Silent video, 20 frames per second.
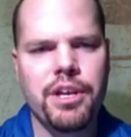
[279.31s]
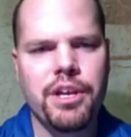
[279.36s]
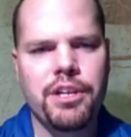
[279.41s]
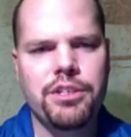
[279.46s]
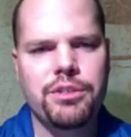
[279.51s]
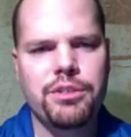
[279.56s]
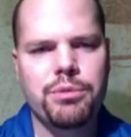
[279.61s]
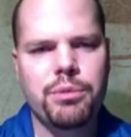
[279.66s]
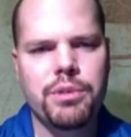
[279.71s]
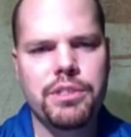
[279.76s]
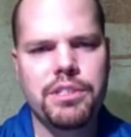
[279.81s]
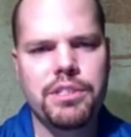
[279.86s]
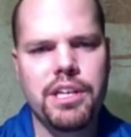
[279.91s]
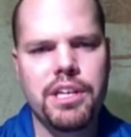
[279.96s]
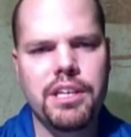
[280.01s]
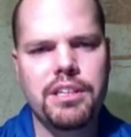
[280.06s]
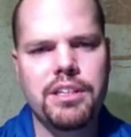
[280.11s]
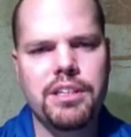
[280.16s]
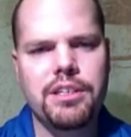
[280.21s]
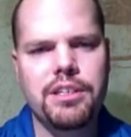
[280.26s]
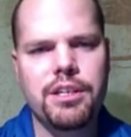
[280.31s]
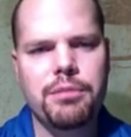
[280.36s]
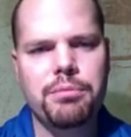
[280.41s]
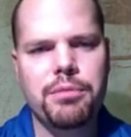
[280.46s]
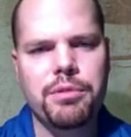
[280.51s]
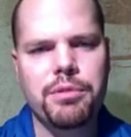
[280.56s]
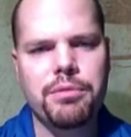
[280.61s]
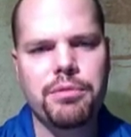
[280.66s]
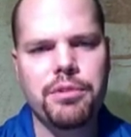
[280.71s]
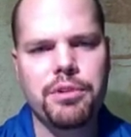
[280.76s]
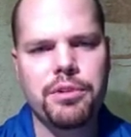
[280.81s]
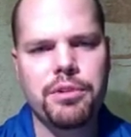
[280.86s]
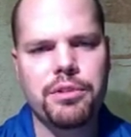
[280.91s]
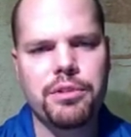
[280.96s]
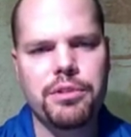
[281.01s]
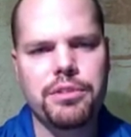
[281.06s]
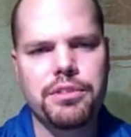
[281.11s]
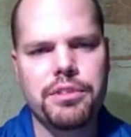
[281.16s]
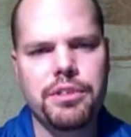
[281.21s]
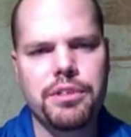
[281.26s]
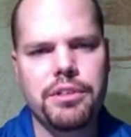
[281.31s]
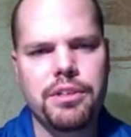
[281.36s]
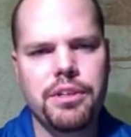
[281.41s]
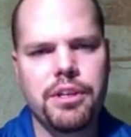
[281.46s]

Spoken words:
So we'd take the number of girls